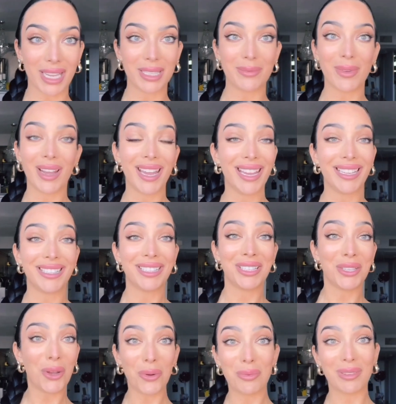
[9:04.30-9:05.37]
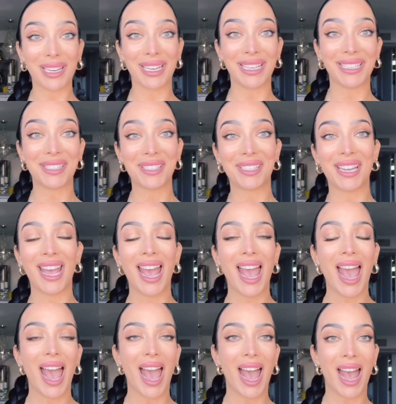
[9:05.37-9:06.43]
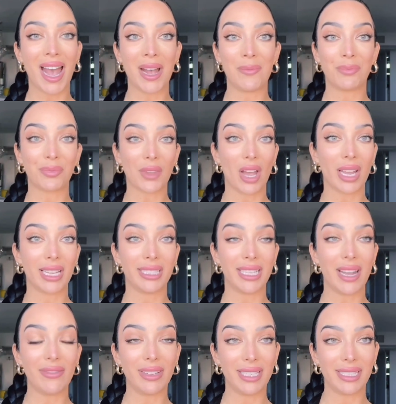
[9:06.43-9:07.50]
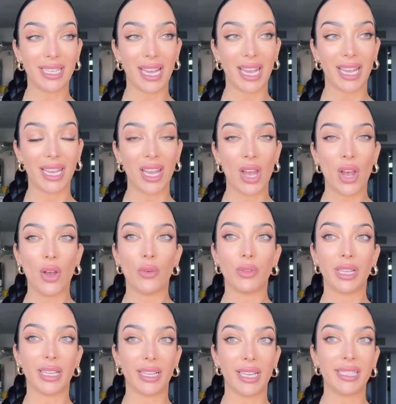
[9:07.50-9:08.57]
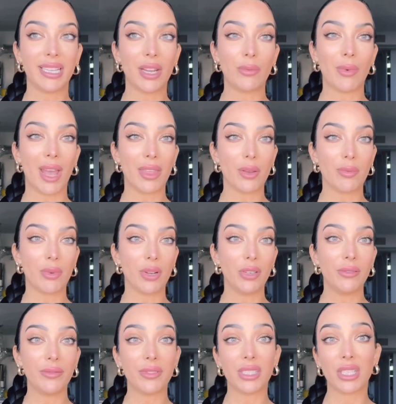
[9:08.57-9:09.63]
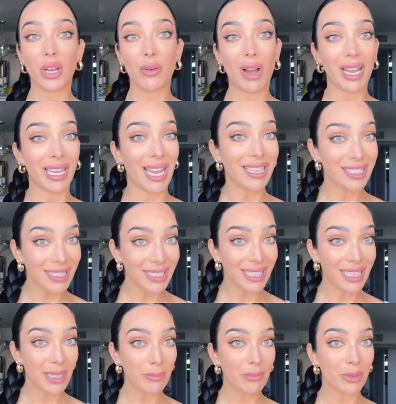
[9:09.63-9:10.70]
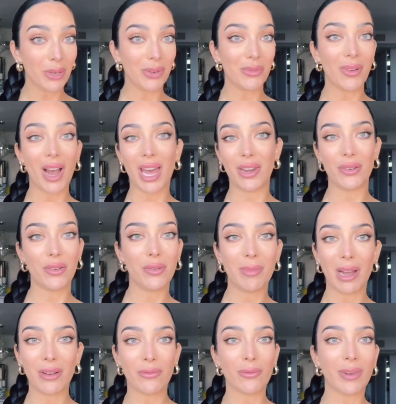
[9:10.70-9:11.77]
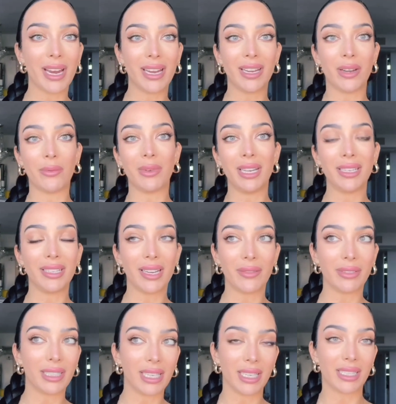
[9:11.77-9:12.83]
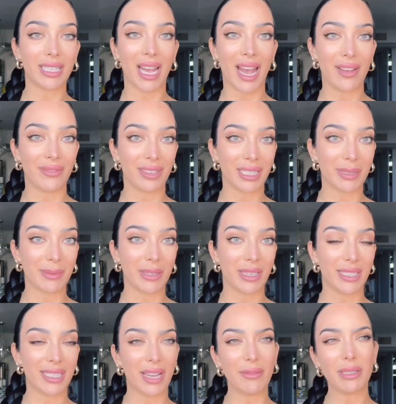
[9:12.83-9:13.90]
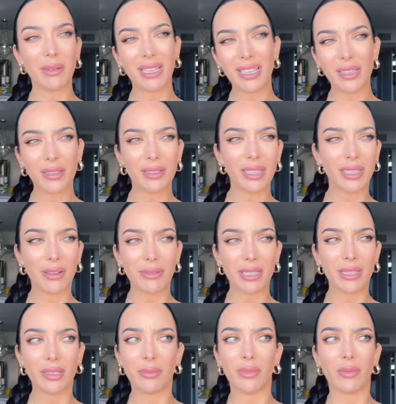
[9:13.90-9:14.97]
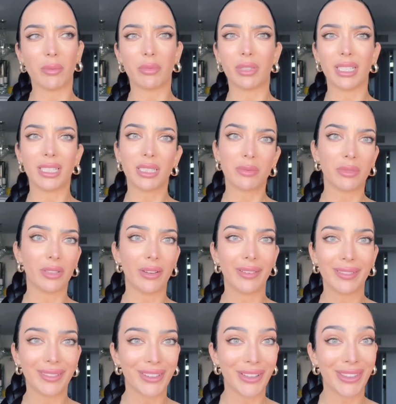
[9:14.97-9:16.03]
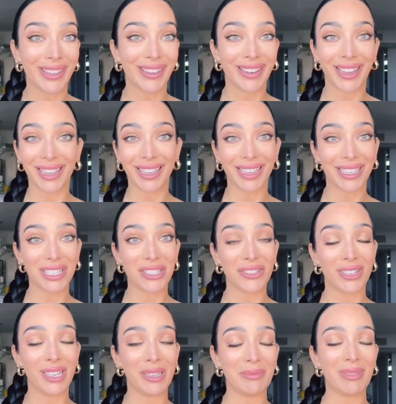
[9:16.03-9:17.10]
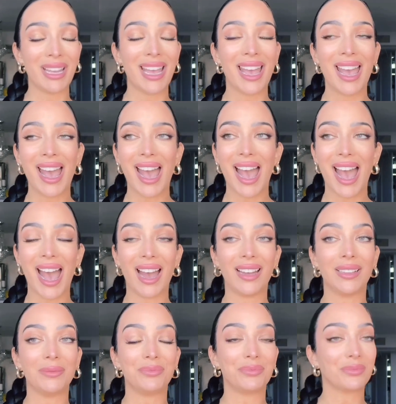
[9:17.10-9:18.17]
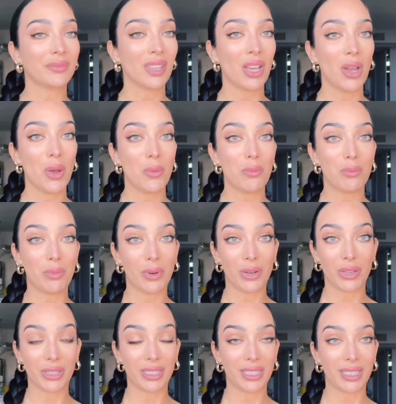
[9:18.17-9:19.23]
by it, so pleased. I can definitely say that it said weatherproof, so I guess it's heat proof. I don't know about rain and wind and everything because I haven't experienced that. There was a little bit of a breeze, but nothing like extreme. But